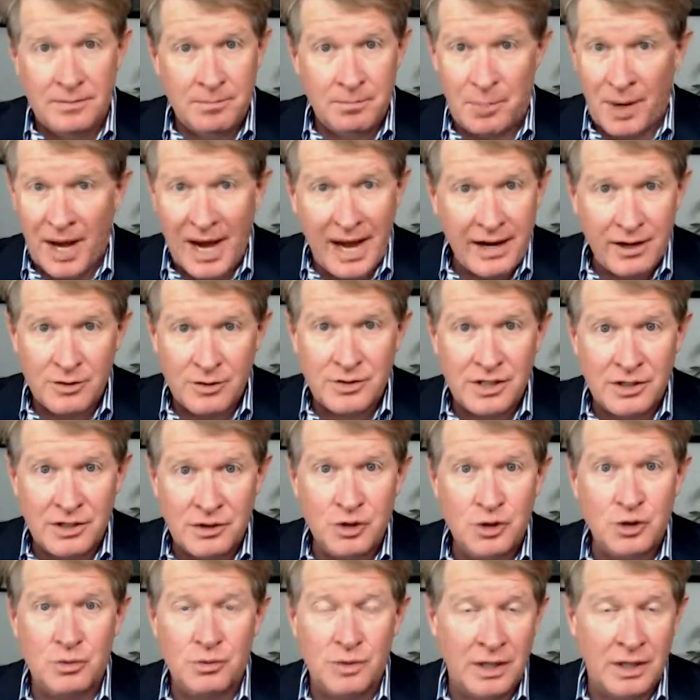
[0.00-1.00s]
buyers
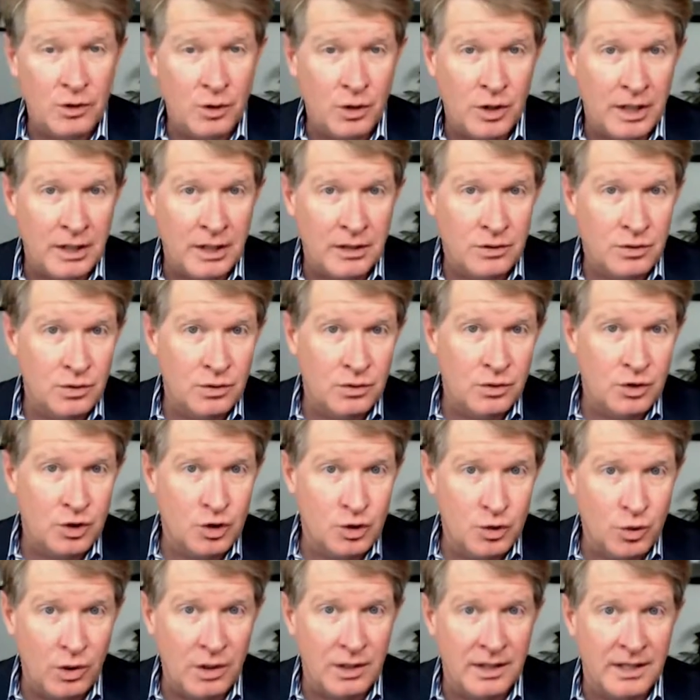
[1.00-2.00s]
can
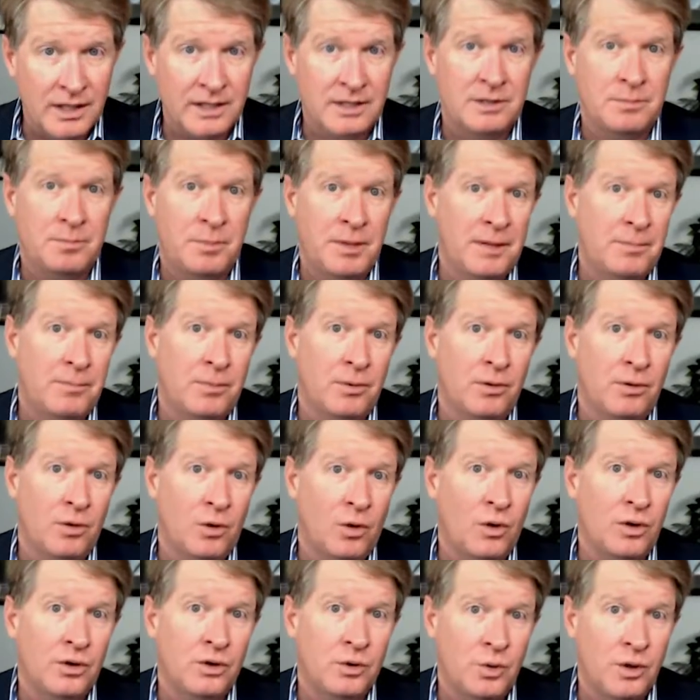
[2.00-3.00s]
shortlist people
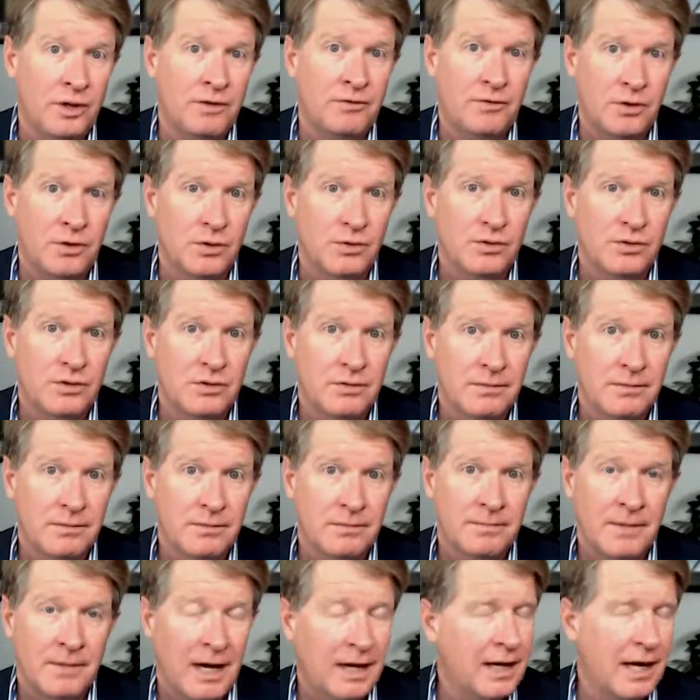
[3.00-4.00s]
on QuickFuse.
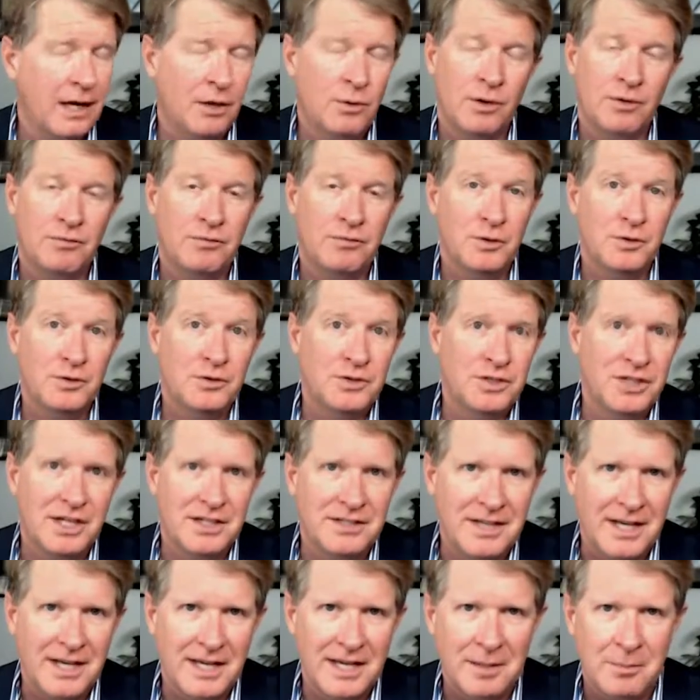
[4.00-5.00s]
Not QuickFuse,
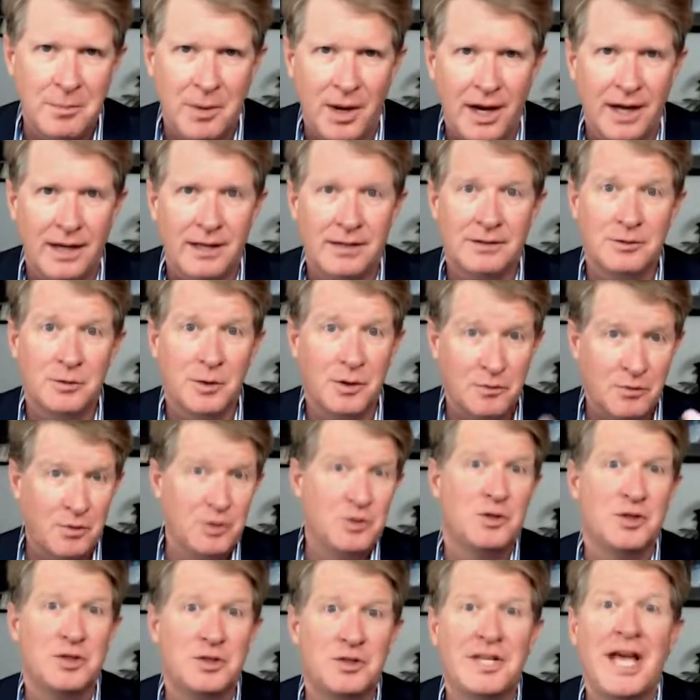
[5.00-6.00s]
GSA eBuy.
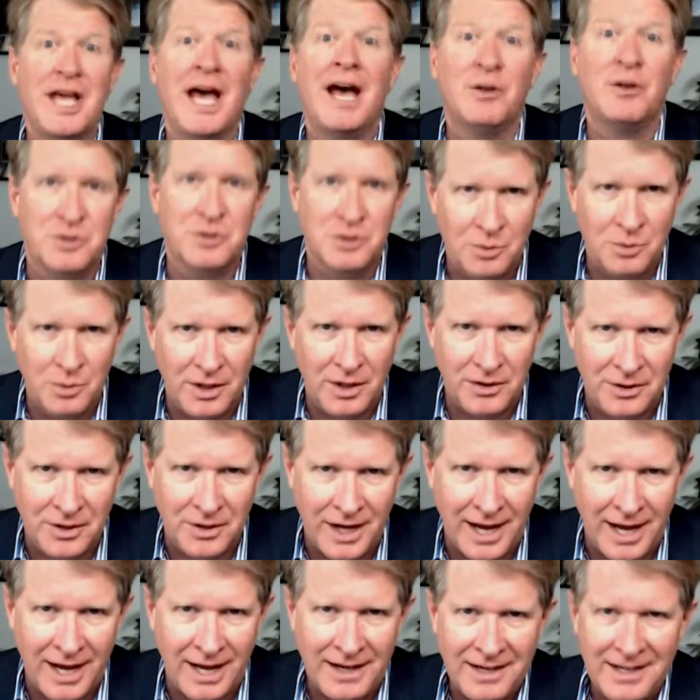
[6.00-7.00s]
QuickFuse just tells you whether or
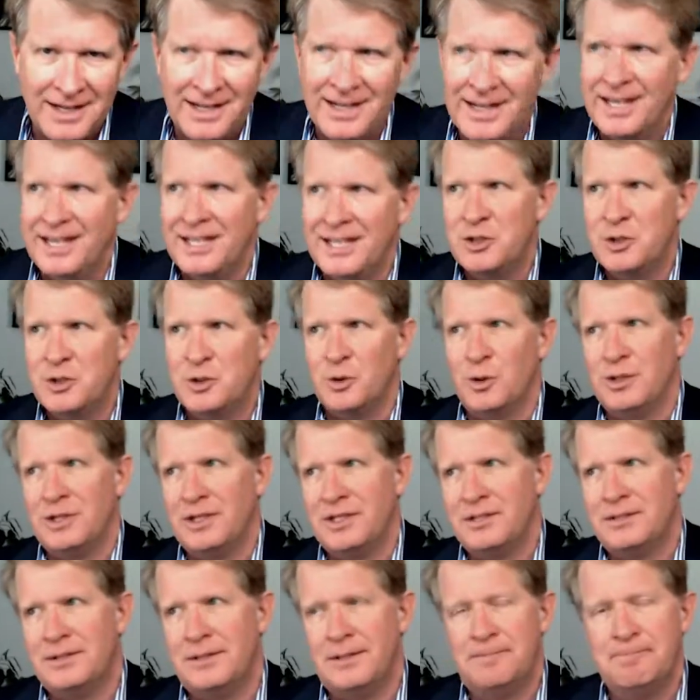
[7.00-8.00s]
not it's
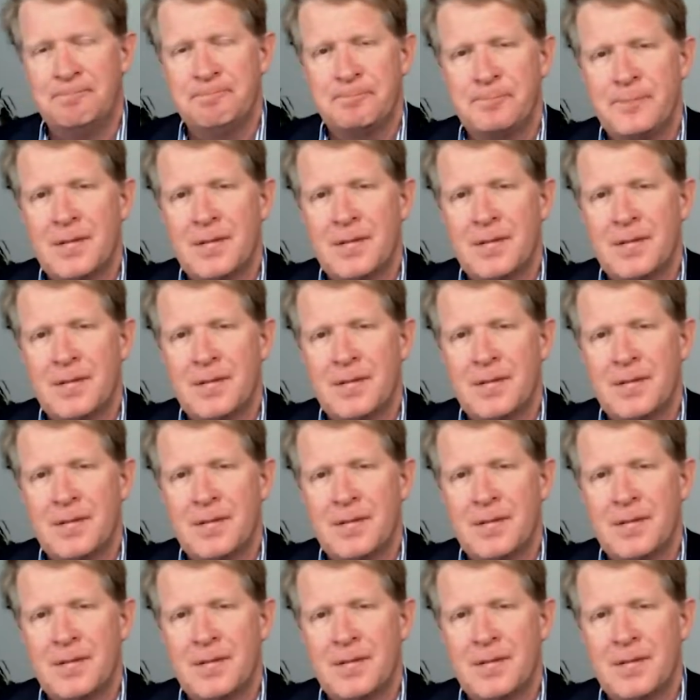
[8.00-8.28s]
shortlisted.